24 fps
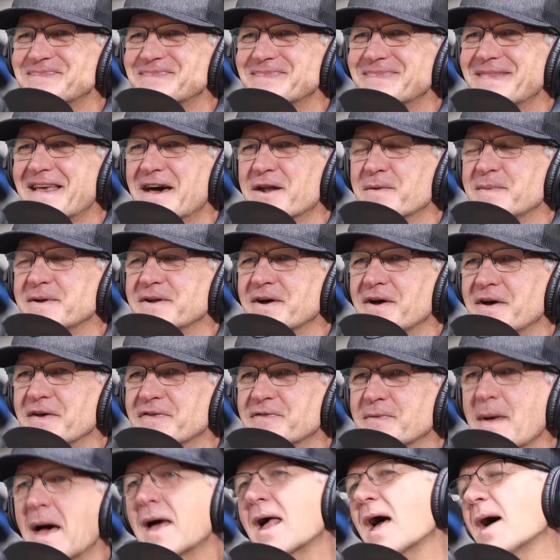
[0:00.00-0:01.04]
That'll be
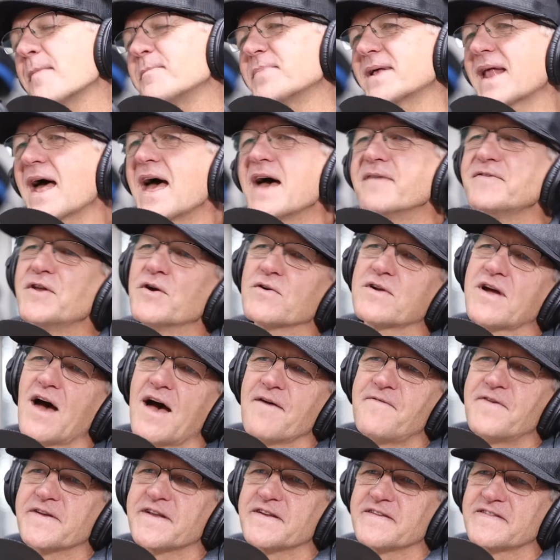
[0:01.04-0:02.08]
awesome. But I have no
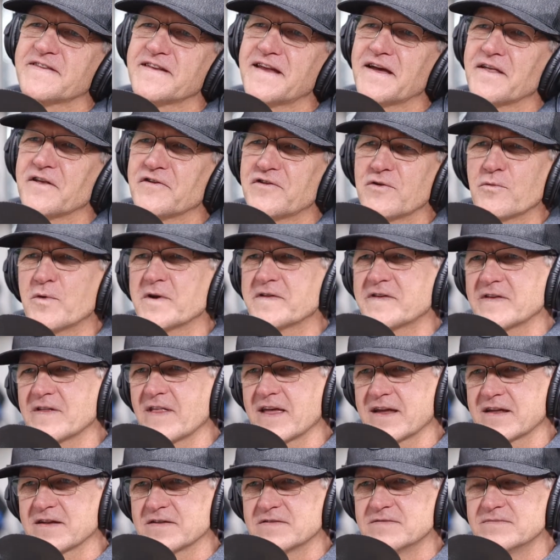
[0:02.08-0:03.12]
confidence in LSU. What is it,
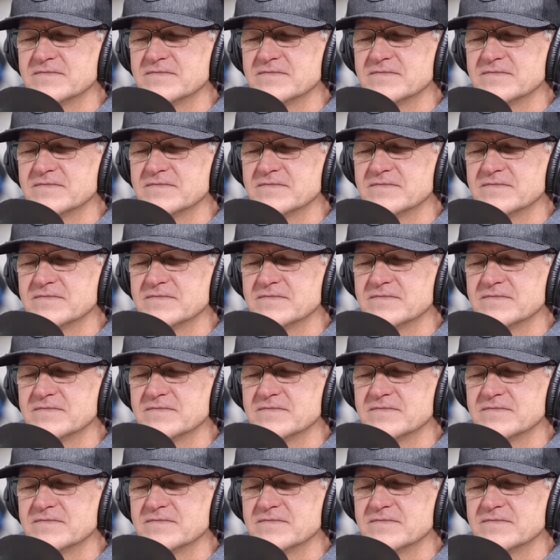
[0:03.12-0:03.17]
like a...